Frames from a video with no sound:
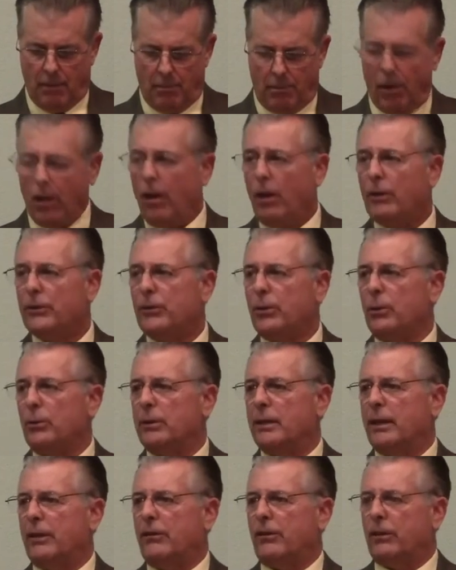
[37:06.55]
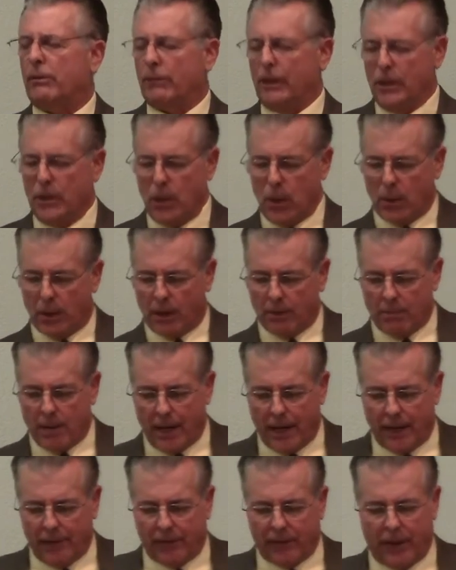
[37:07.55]
Paul told us to renew our
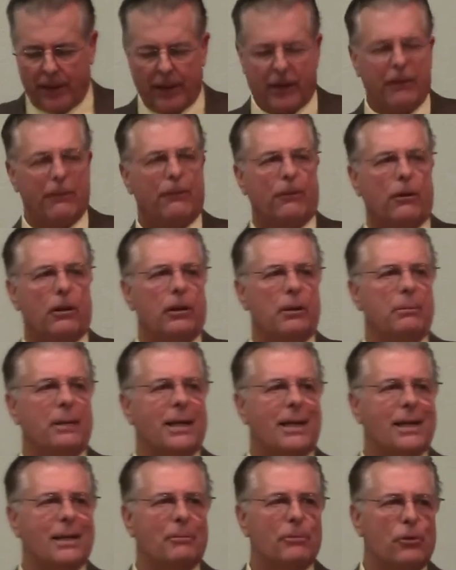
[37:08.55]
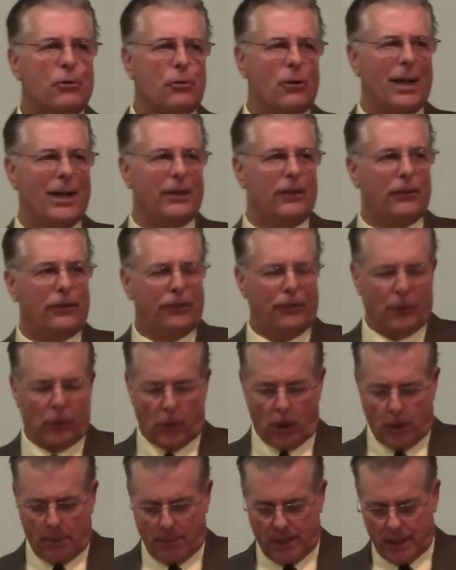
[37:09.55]
minds and therefore to become
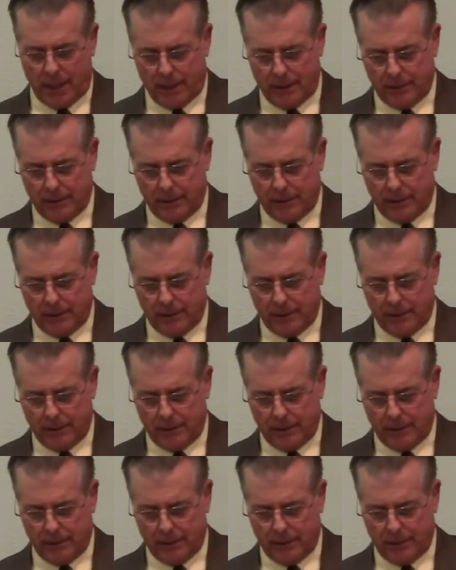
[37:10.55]
transformed.